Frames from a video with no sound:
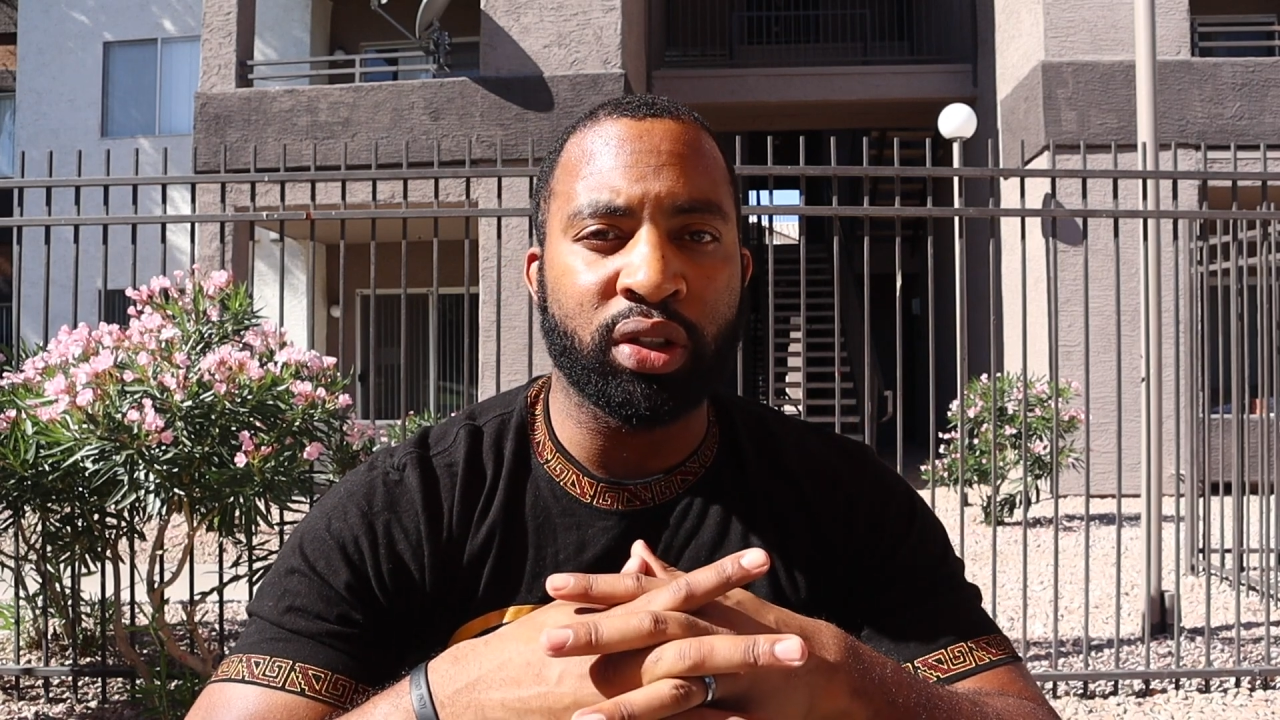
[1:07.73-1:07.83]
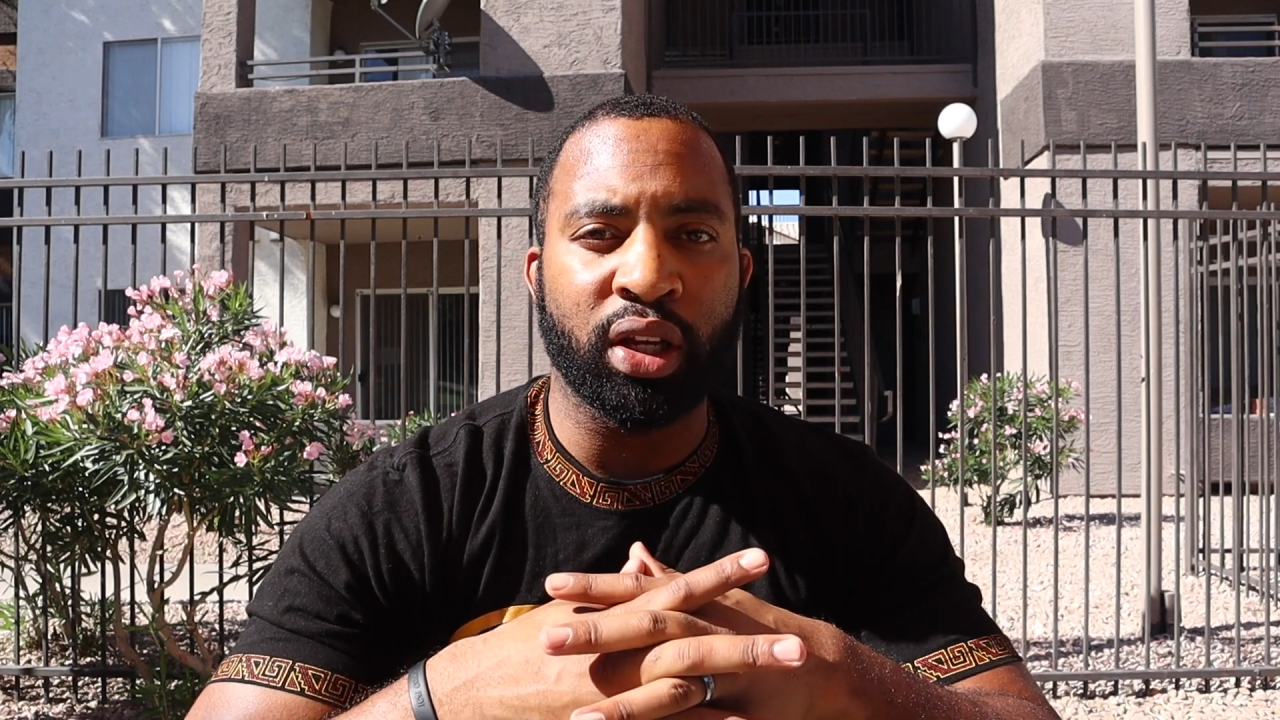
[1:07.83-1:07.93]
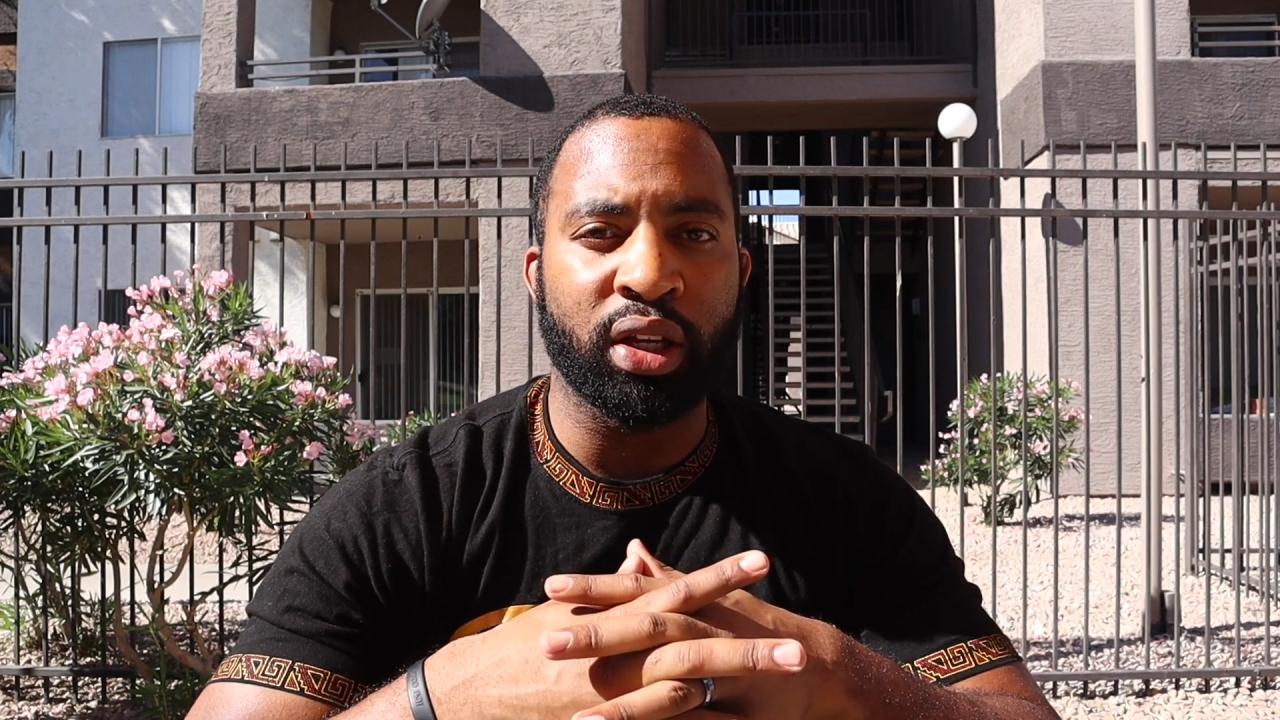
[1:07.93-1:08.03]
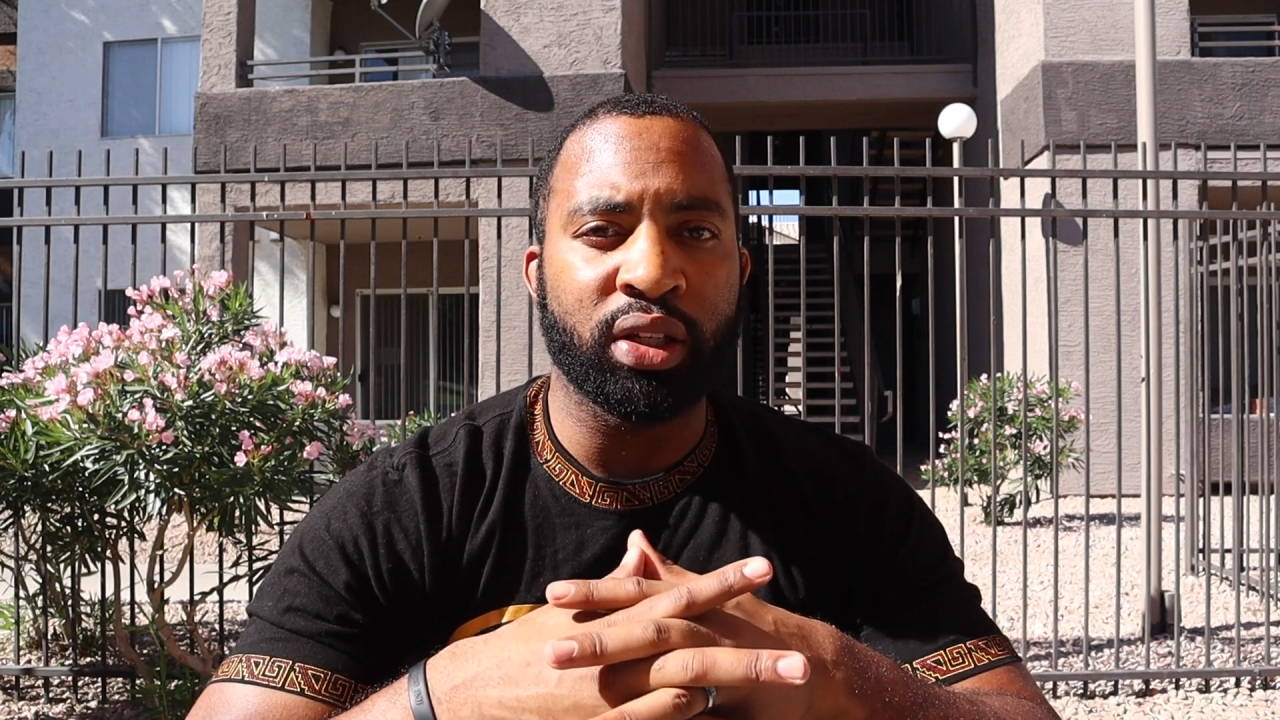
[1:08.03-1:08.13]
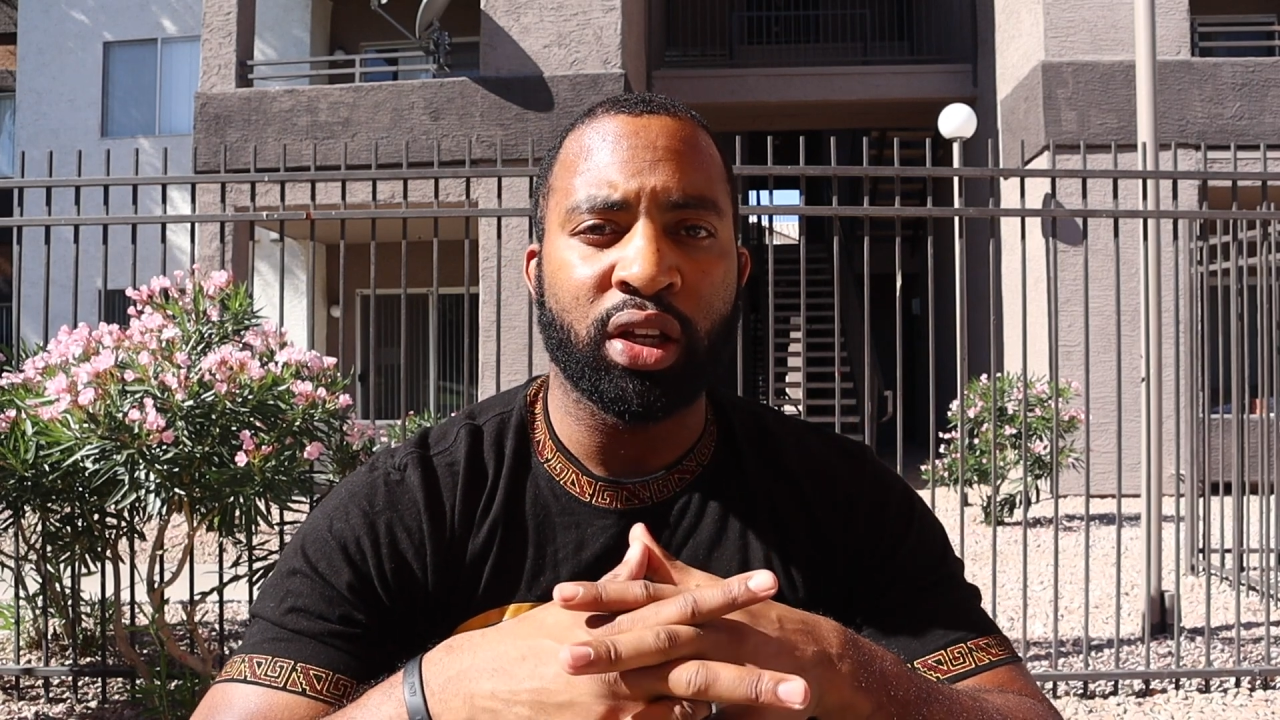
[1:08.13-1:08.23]

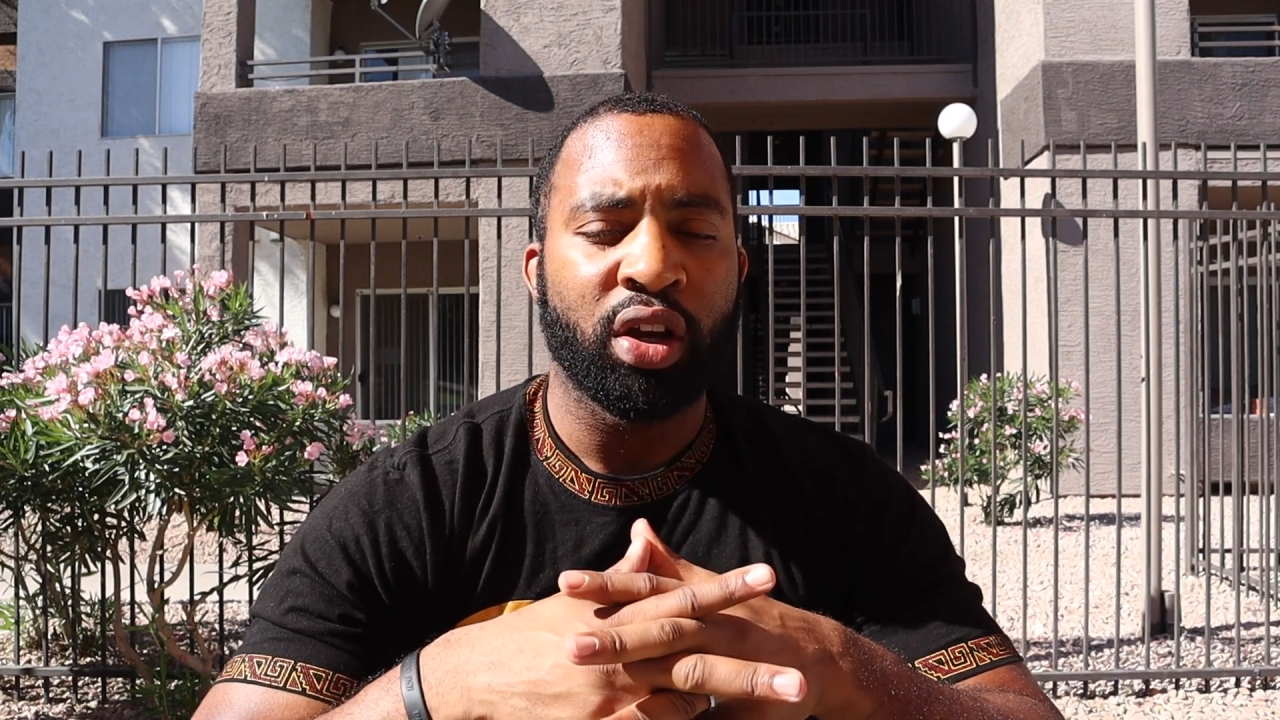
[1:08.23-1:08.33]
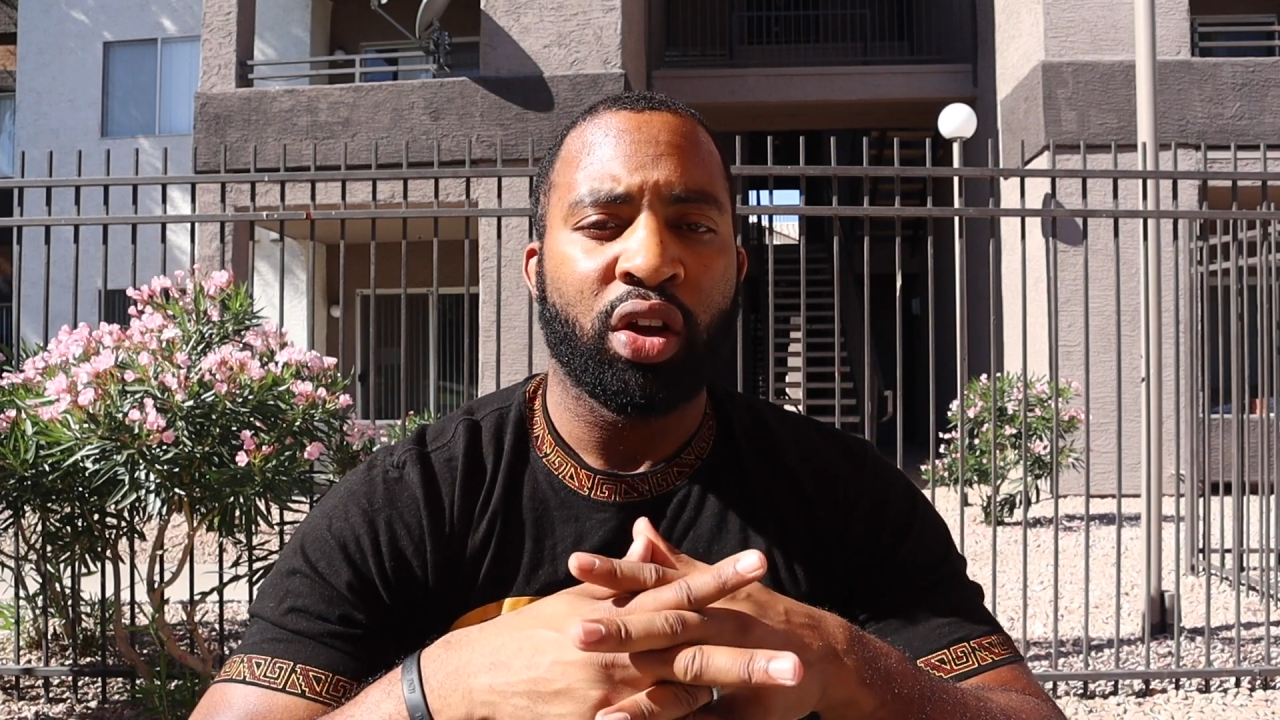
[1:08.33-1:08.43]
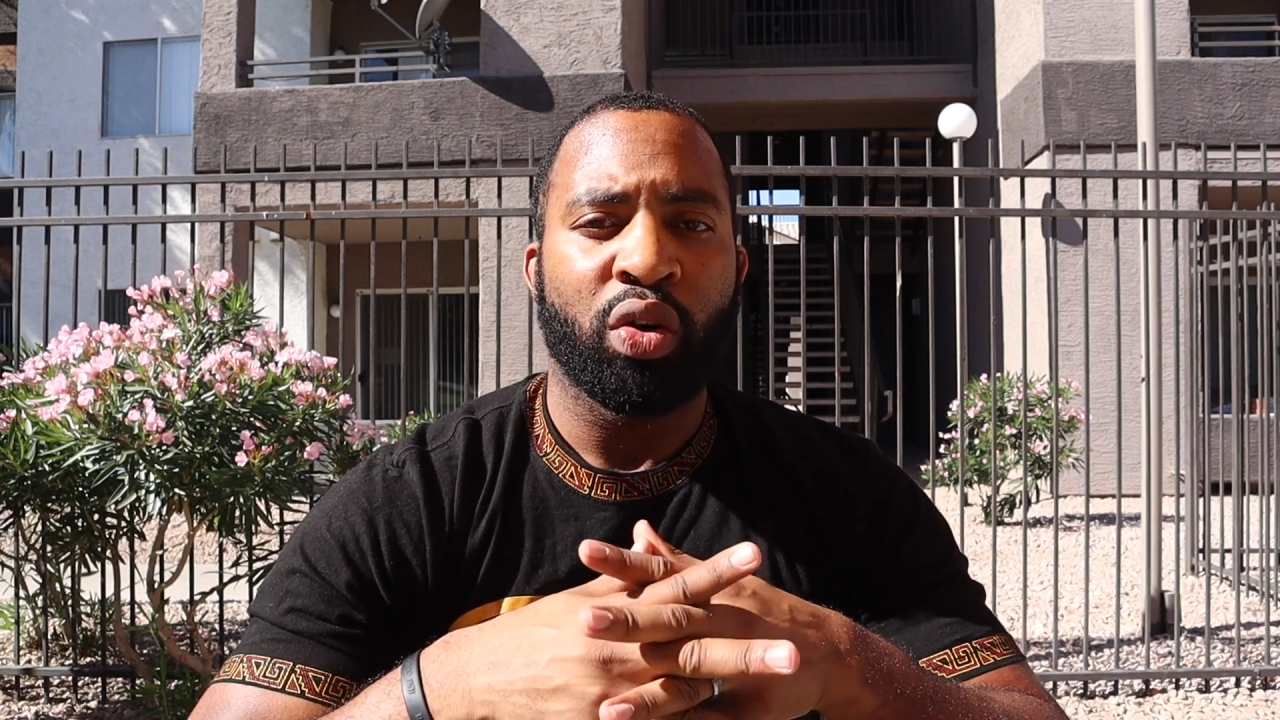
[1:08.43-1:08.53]
things,